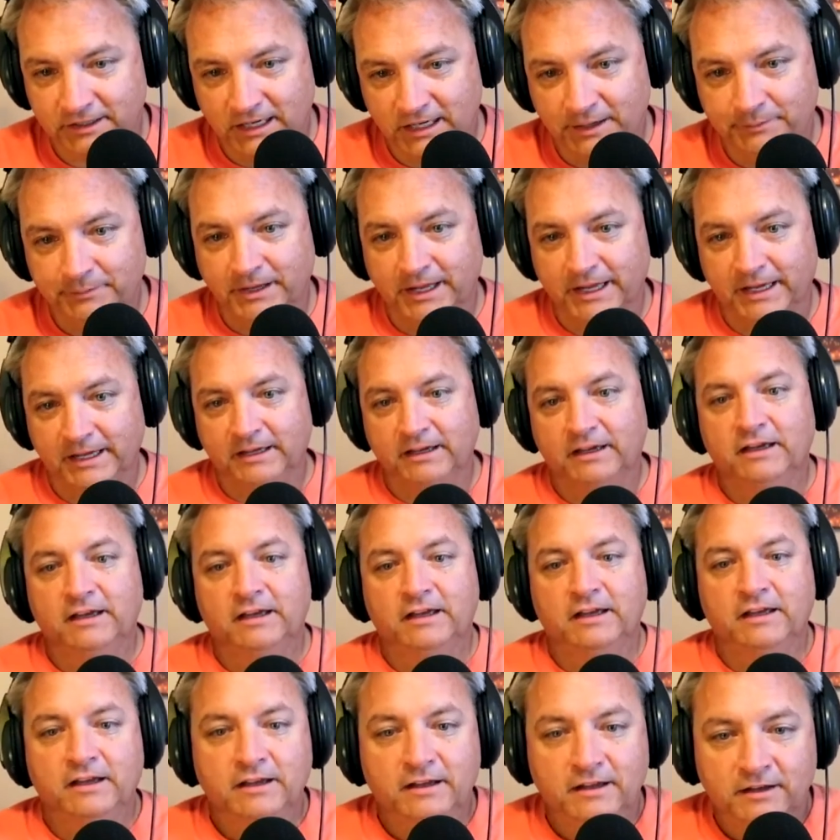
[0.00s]
And I'm like,
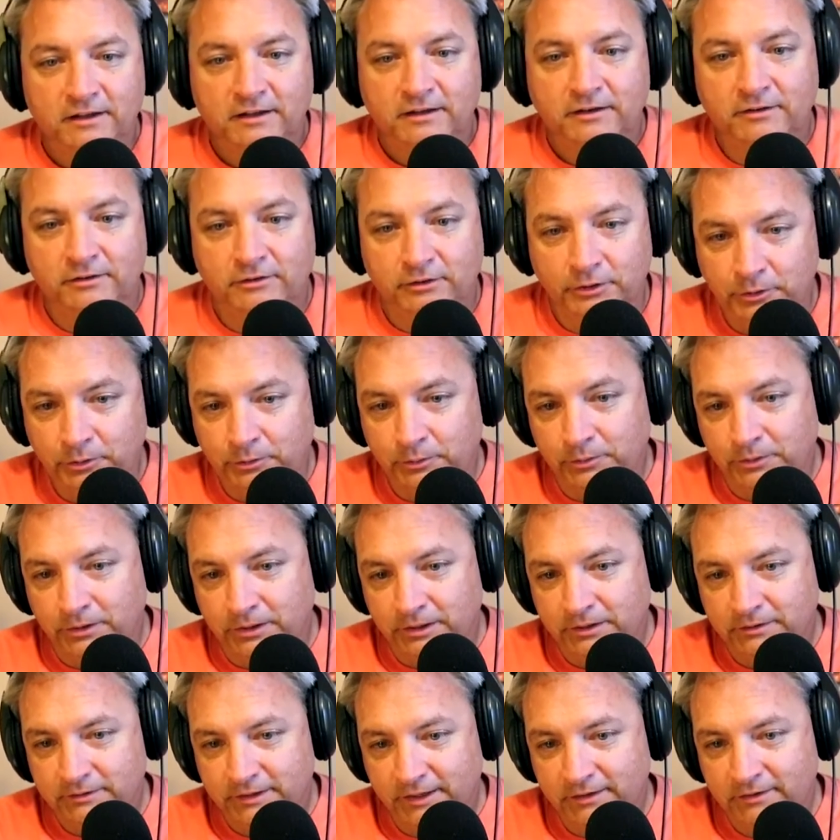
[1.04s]

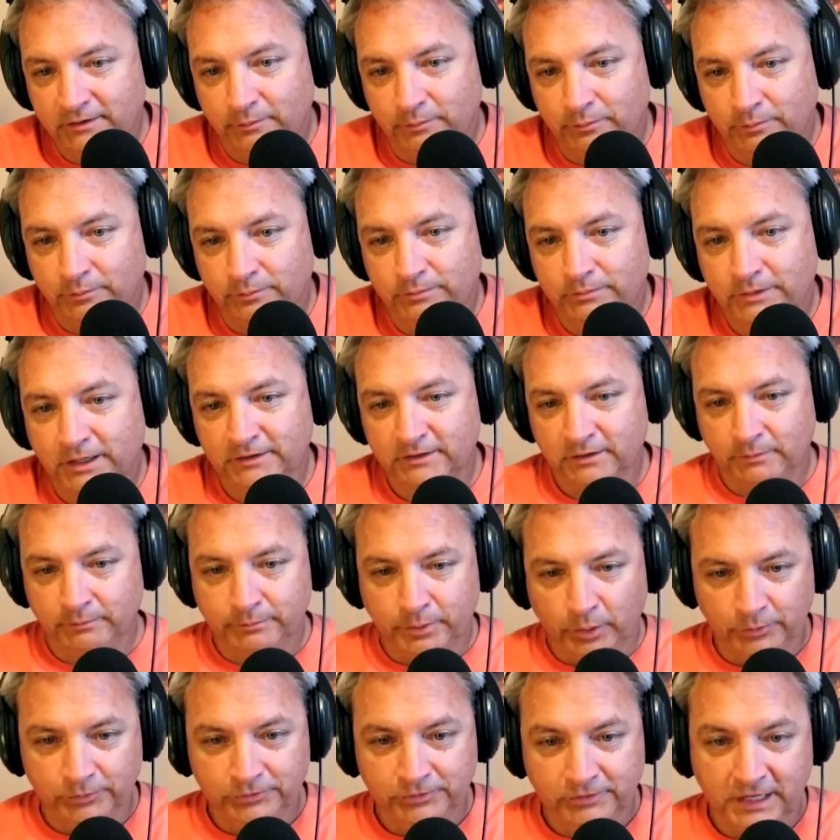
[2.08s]
dude, that's a
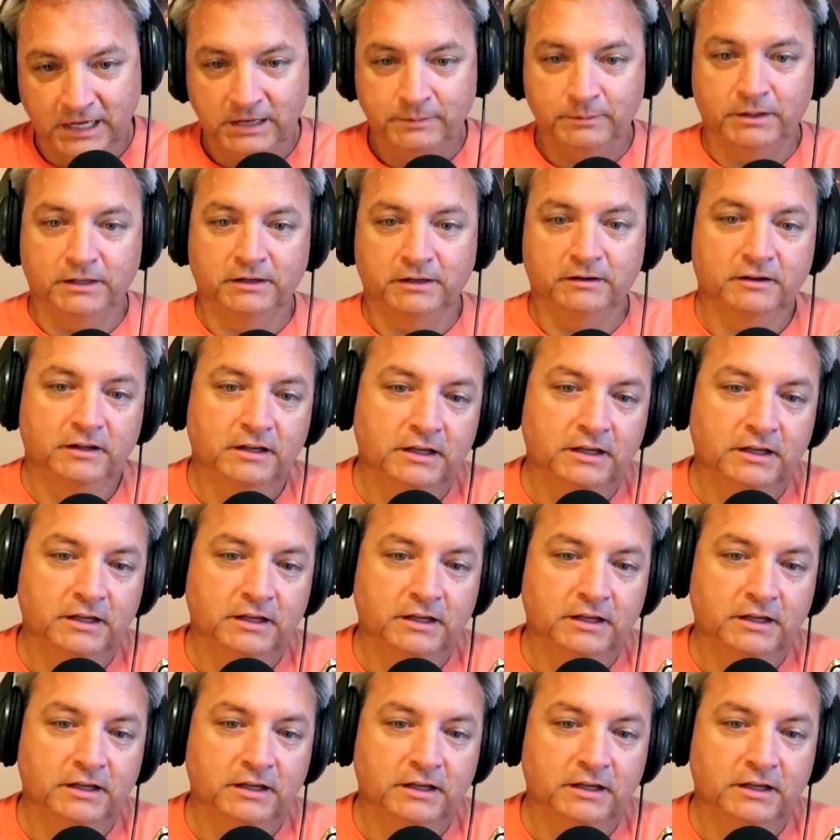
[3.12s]
bold statement.